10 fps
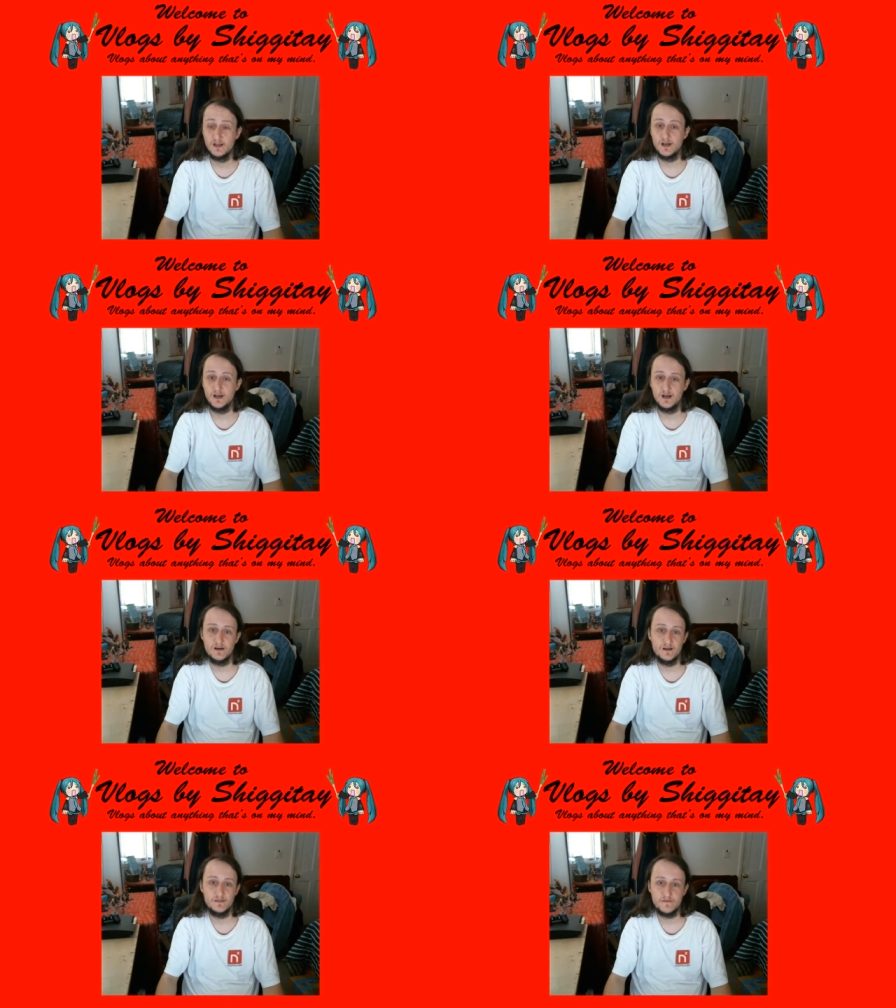
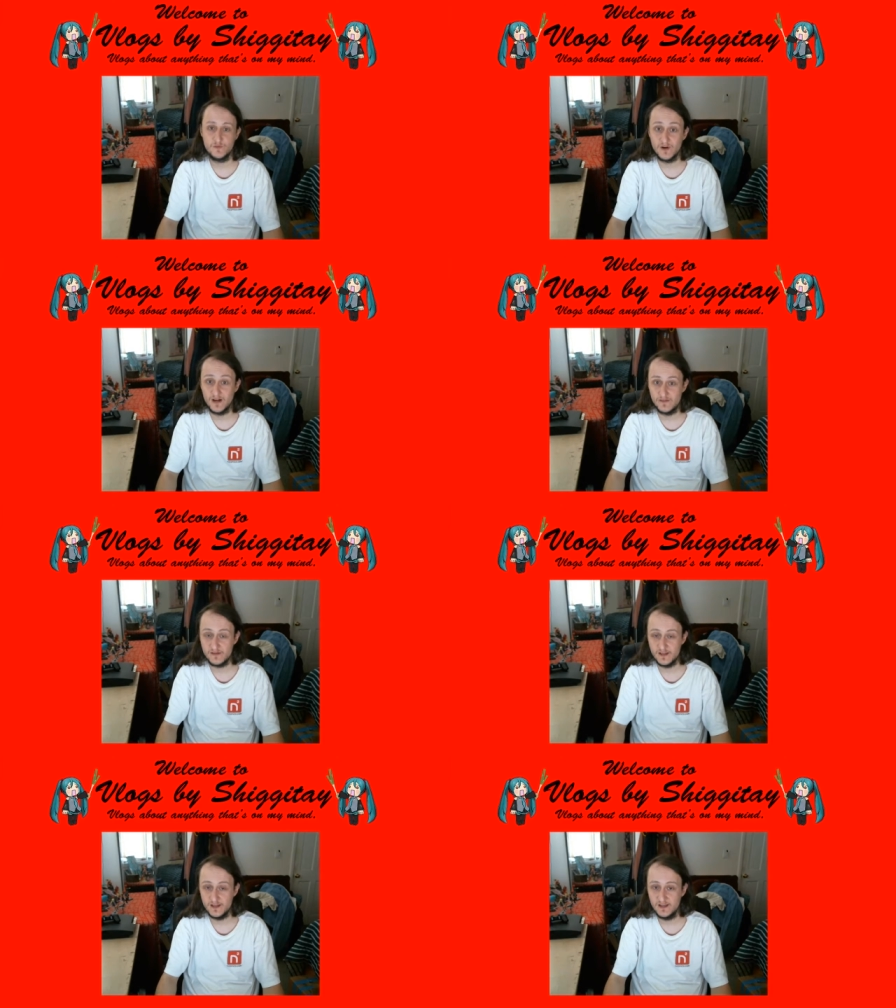for
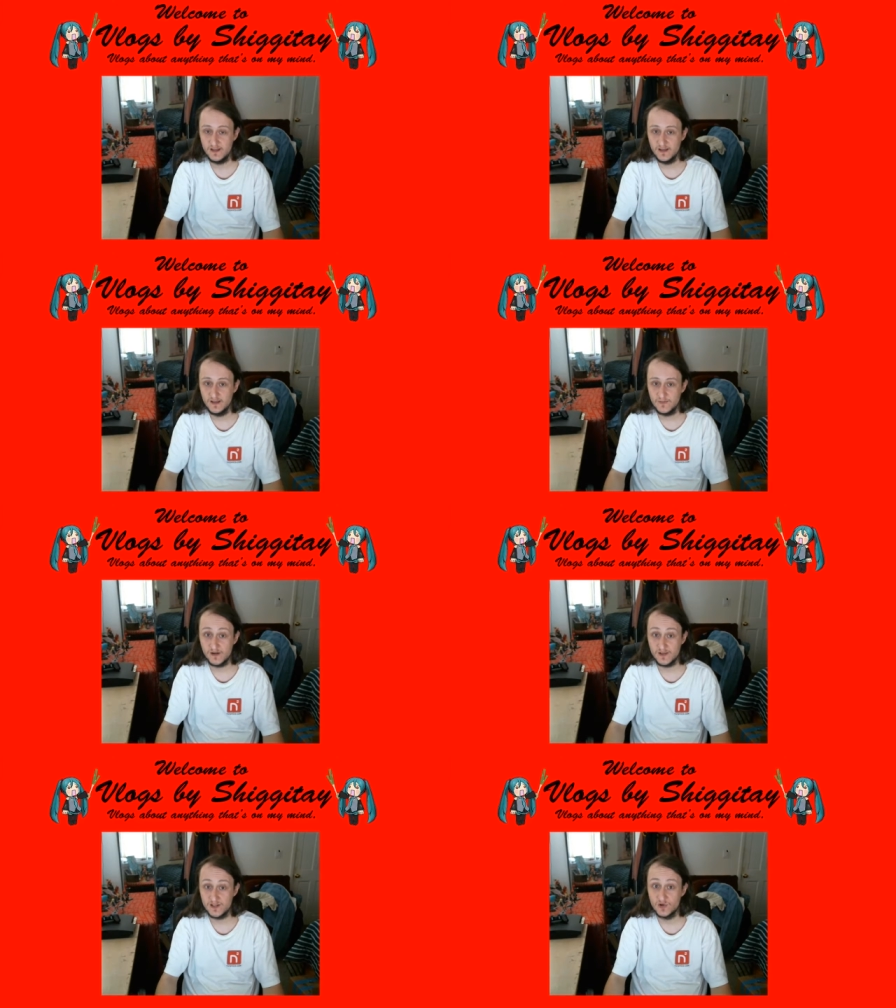privacy,
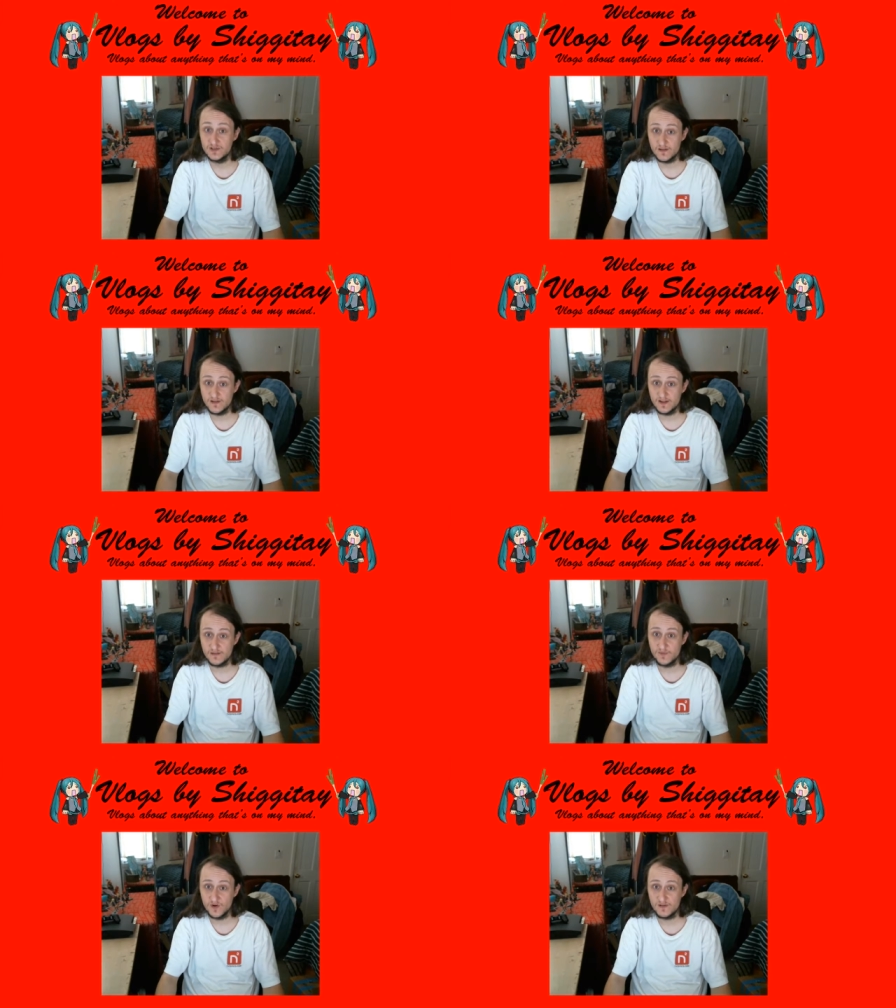because I don't dislike this
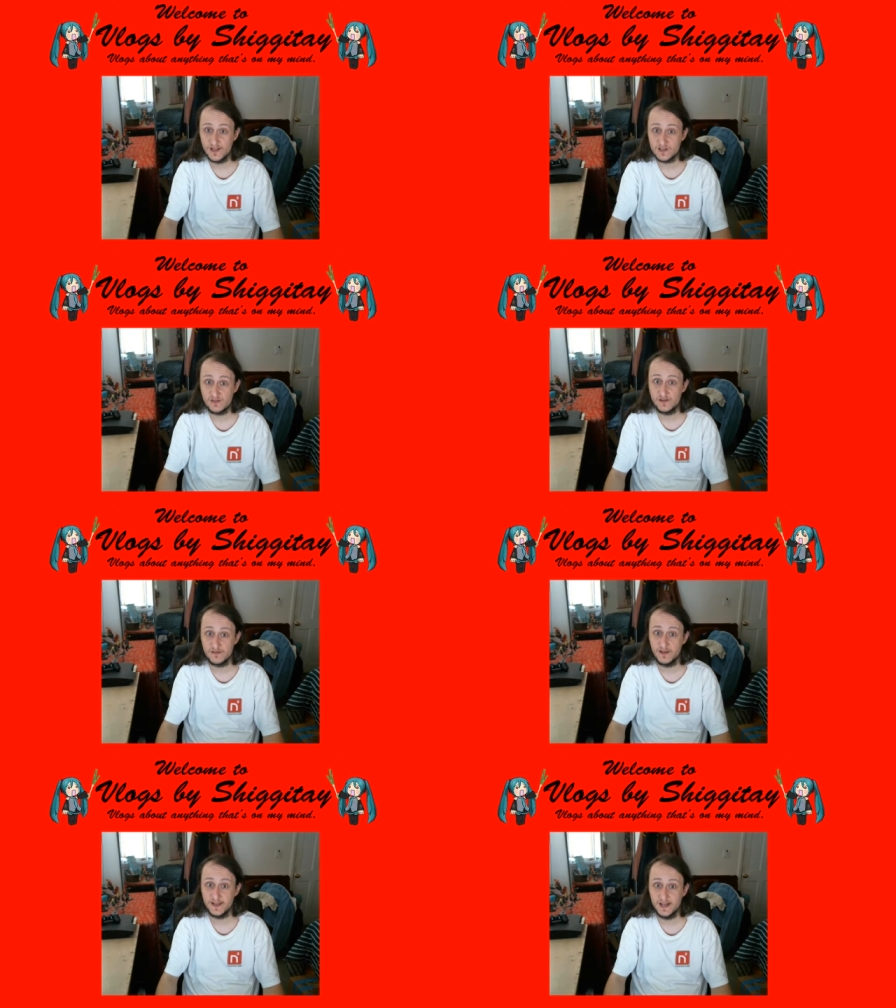person, I just dislike how